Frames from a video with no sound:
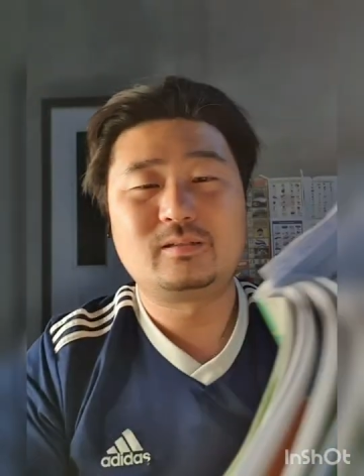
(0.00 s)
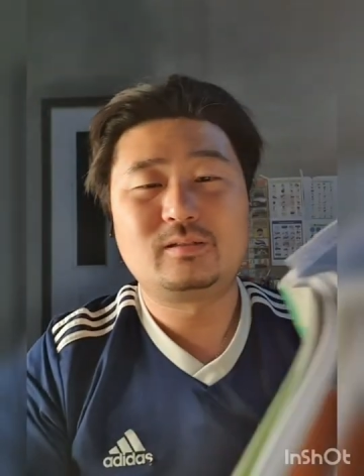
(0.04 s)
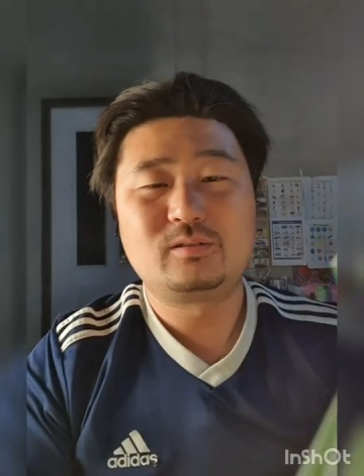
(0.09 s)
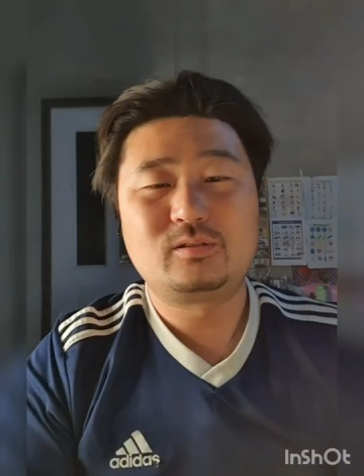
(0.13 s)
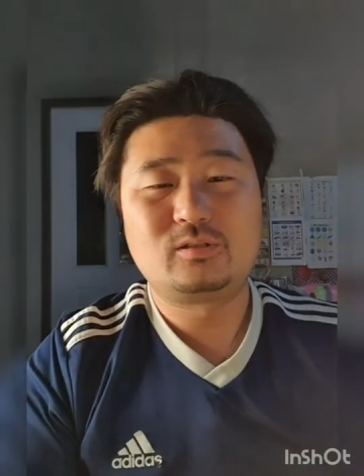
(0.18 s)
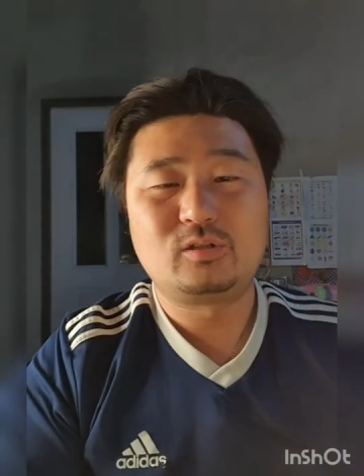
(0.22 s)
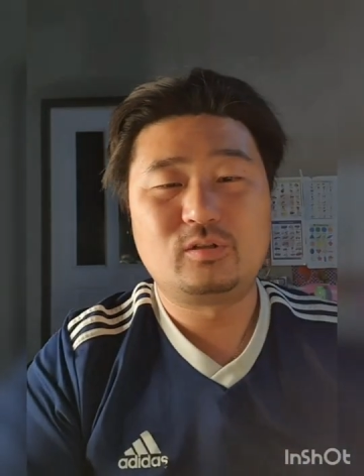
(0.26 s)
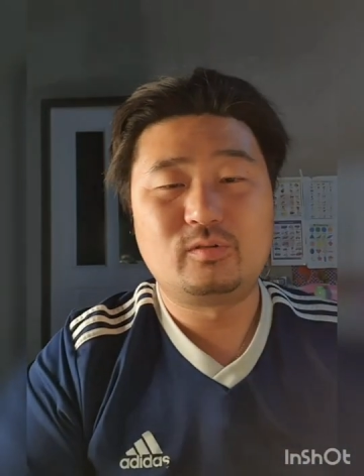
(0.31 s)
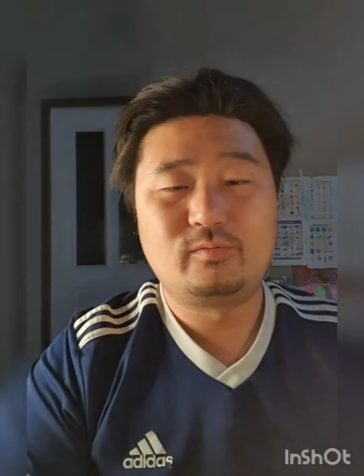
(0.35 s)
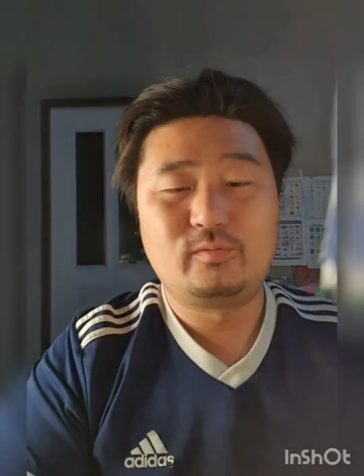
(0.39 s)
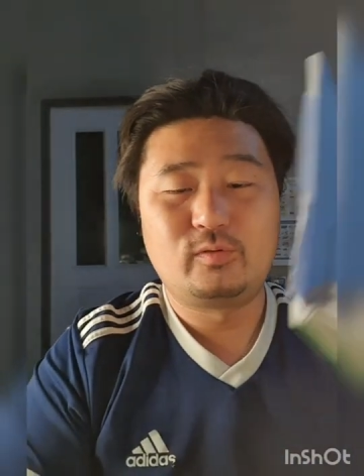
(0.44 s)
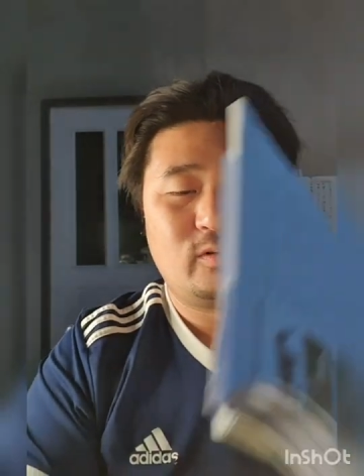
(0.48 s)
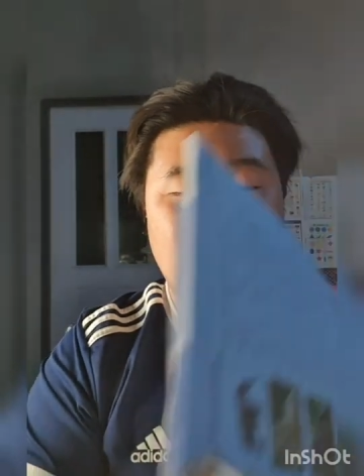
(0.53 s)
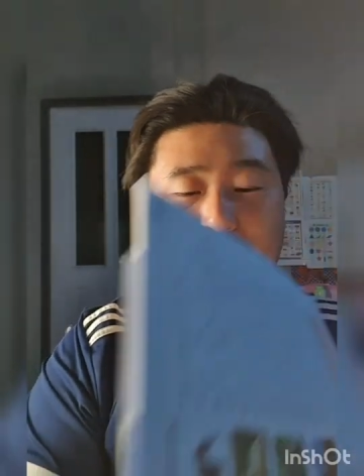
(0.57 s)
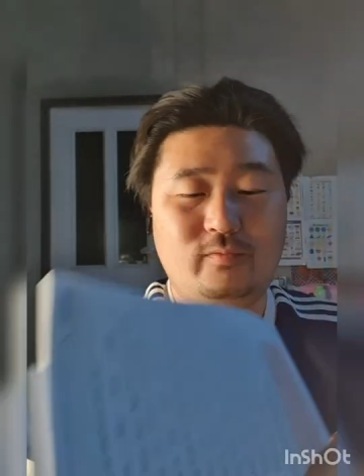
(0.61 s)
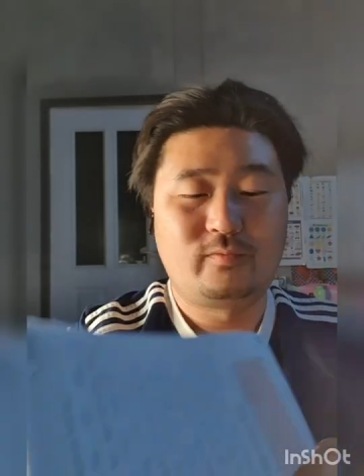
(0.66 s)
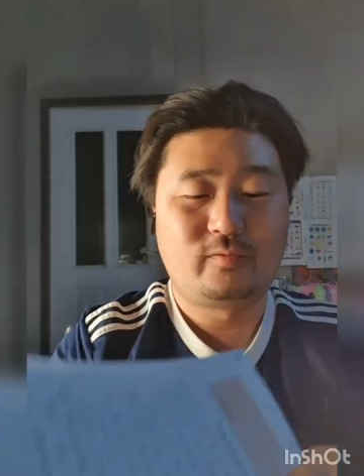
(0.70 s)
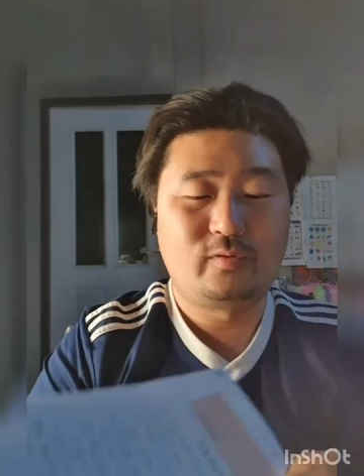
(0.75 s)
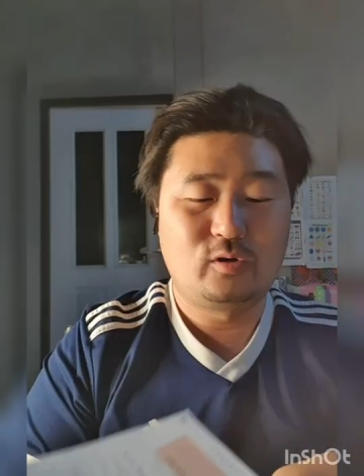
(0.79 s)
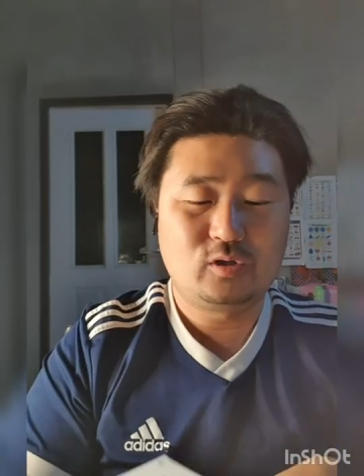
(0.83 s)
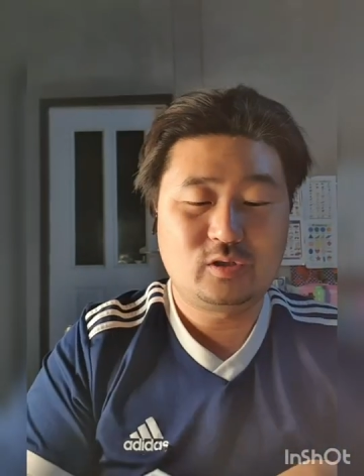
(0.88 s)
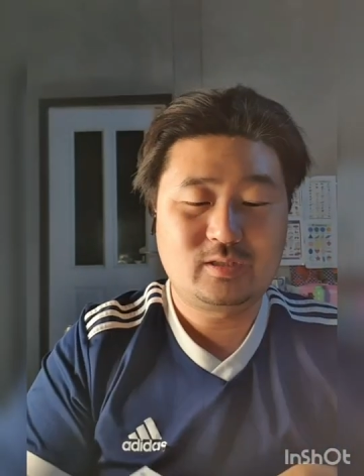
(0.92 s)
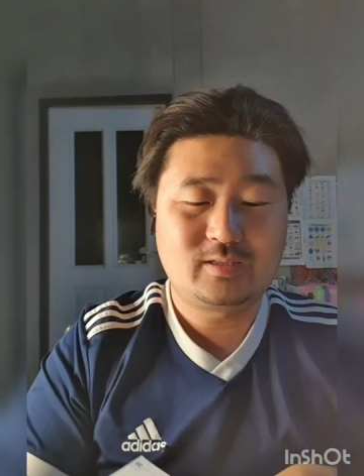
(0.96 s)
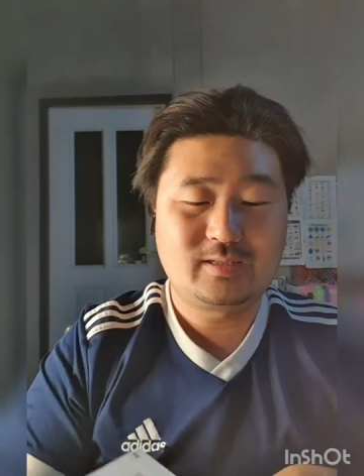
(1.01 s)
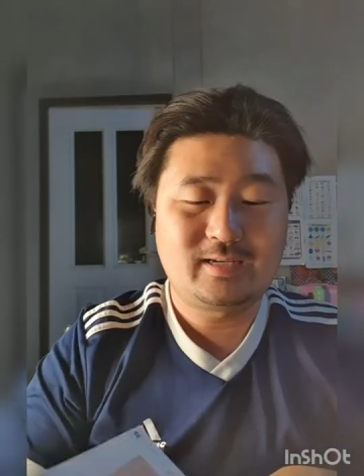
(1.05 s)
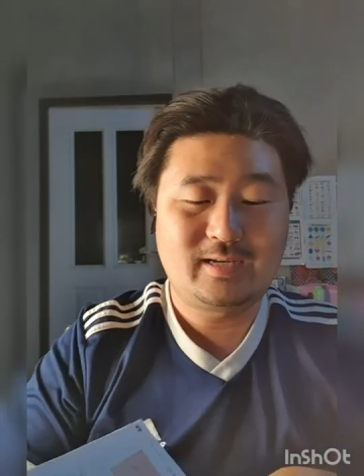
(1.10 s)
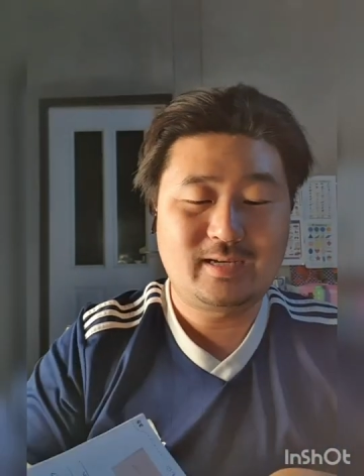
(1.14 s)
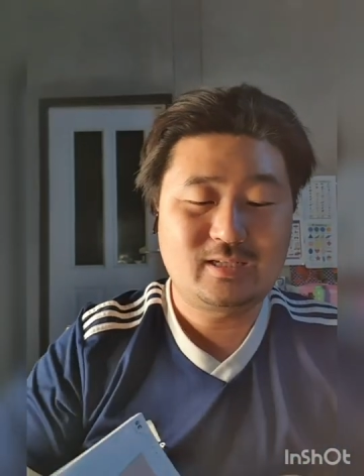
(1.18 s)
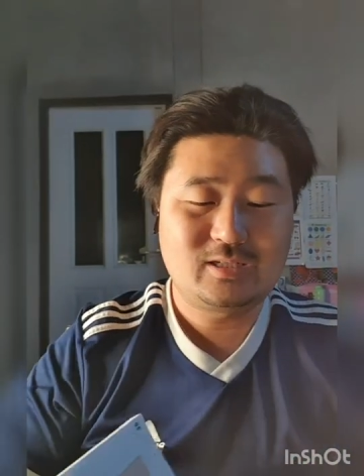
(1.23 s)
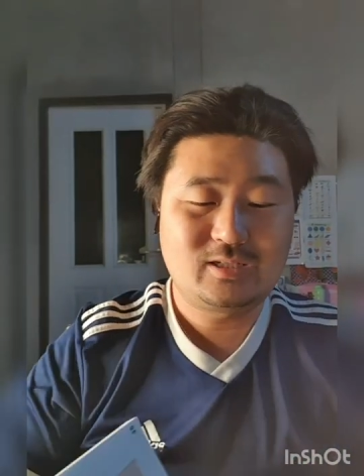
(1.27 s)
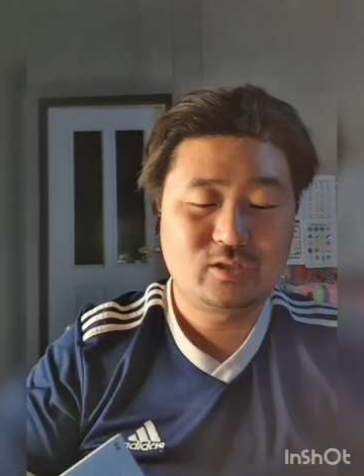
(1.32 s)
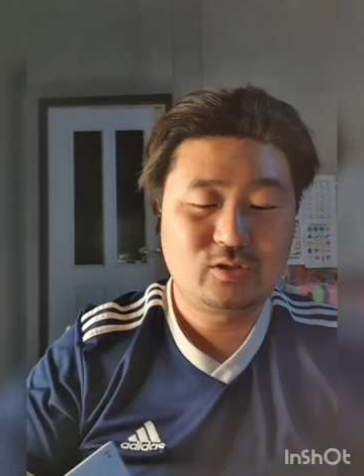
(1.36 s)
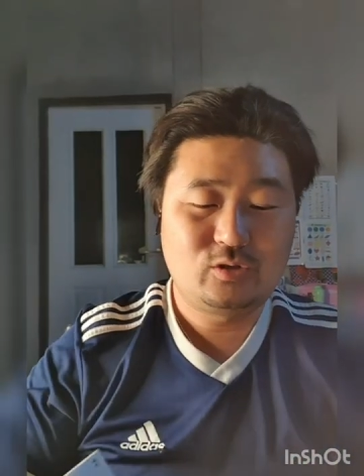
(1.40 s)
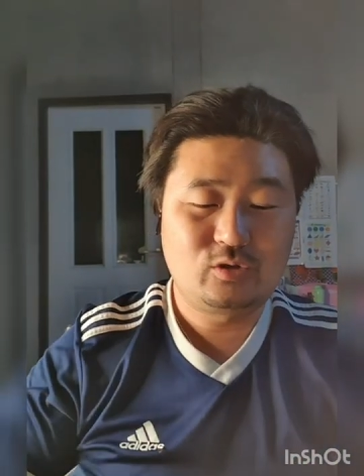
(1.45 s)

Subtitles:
so for the first text